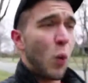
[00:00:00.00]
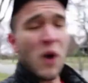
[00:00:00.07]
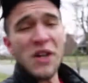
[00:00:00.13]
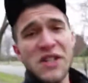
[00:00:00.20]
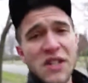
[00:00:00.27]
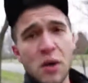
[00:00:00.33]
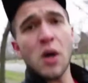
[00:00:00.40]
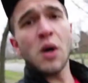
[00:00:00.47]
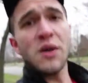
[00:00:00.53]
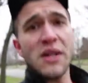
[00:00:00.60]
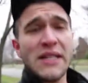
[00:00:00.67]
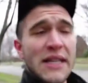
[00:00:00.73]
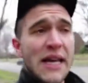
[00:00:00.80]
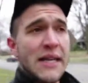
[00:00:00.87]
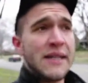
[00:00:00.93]
once you own
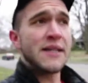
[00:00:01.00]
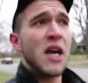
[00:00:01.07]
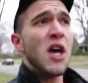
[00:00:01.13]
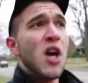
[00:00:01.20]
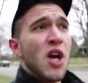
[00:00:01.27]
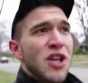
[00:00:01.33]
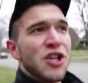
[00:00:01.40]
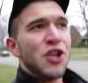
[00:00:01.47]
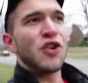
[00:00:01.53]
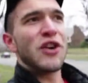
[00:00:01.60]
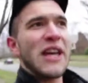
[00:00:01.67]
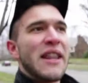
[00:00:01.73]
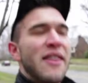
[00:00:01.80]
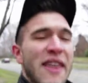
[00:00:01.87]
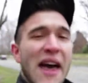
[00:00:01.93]
this lens, you'll
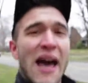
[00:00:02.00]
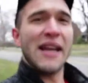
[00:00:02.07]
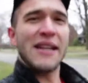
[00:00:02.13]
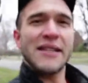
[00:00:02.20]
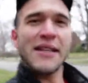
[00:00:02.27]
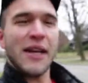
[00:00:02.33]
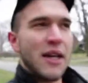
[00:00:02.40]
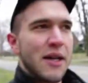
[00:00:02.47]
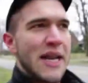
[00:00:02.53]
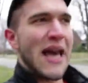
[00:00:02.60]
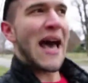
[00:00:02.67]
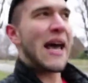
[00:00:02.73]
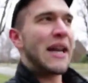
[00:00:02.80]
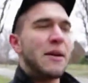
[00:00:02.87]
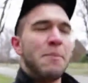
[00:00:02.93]
get that. It's like an
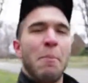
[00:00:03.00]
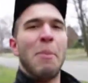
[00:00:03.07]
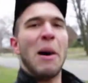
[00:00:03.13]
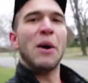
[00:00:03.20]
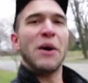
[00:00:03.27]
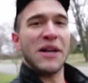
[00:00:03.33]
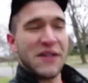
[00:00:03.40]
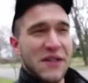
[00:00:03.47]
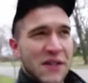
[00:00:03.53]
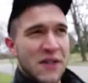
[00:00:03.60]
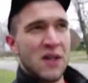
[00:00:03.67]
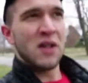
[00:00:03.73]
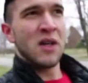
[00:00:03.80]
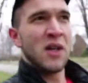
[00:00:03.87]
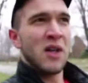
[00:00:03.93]
added
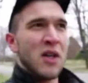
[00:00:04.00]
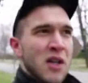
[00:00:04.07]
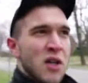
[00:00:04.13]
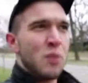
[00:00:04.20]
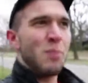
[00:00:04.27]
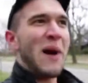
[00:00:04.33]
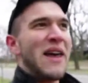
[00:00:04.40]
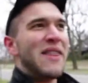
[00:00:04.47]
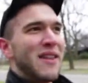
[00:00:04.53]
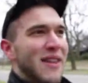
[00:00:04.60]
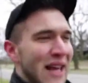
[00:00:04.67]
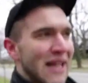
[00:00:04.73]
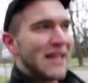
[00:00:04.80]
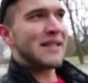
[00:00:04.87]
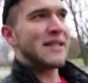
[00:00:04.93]
bonus. You buy the
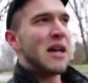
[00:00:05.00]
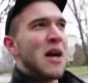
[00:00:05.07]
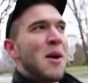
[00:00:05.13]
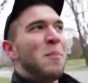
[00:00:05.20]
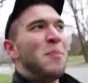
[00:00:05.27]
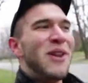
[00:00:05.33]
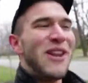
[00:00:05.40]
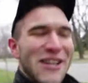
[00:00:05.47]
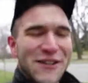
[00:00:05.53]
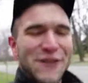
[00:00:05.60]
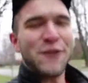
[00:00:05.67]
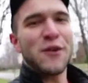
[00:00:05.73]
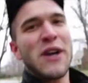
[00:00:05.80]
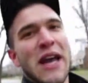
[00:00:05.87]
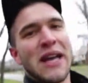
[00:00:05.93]
lens plus
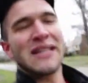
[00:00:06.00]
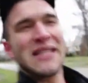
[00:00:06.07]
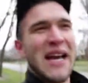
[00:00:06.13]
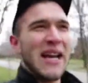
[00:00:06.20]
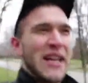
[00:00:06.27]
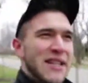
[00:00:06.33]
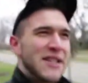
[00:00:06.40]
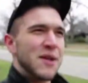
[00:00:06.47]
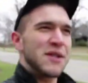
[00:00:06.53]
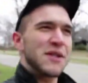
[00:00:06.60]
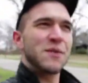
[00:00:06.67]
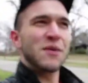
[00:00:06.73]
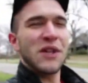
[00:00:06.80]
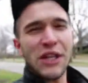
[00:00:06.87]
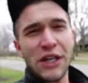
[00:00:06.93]
free anxiety, so it's
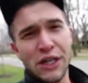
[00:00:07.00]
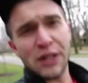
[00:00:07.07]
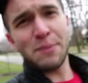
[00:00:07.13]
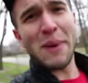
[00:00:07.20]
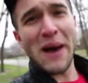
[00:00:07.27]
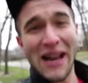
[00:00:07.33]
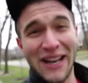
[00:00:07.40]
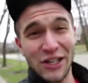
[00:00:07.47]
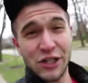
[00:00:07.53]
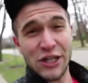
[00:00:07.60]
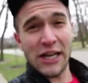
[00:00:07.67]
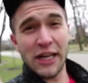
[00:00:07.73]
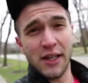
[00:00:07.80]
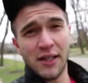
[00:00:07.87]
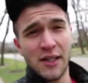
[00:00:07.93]
a really good package
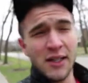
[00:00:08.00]
deal.